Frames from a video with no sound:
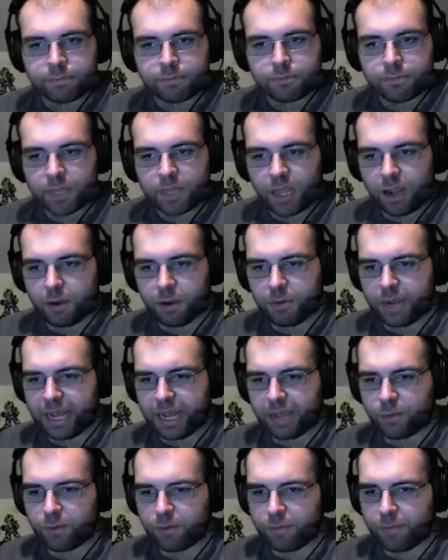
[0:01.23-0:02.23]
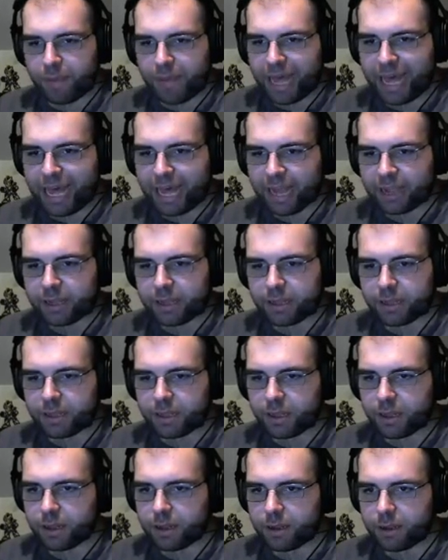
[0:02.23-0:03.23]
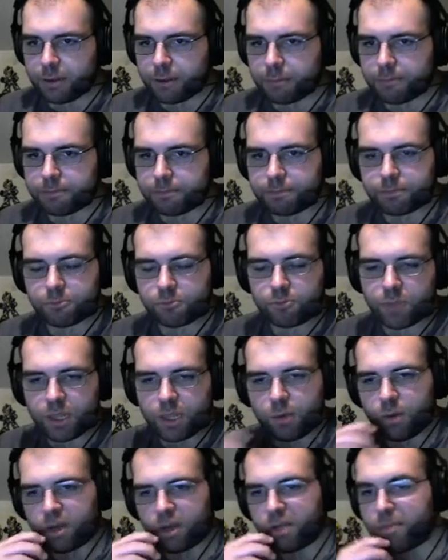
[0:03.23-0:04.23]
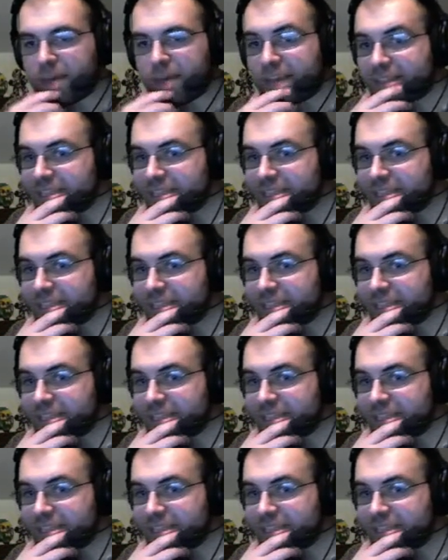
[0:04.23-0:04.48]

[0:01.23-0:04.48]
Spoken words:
Alright, we're back. Welcome back.